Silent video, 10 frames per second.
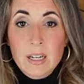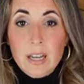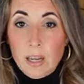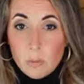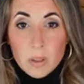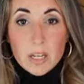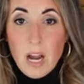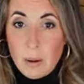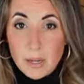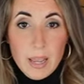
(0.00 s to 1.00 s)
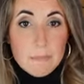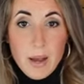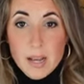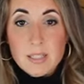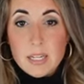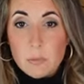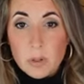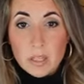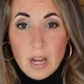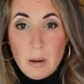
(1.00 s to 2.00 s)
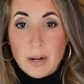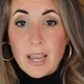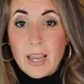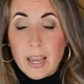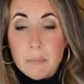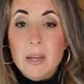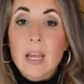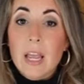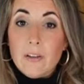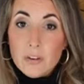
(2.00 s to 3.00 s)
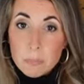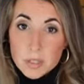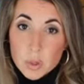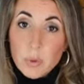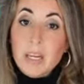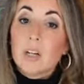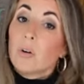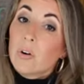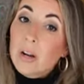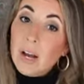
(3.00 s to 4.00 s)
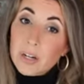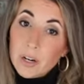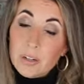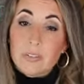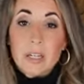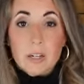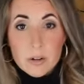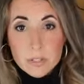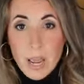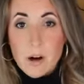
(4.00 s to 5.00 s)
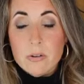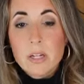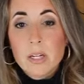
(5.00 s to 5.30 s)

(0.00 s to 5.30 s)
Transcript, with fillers: It will accommodate bust, it will accommodate hip. If you're between or not curvy, go down.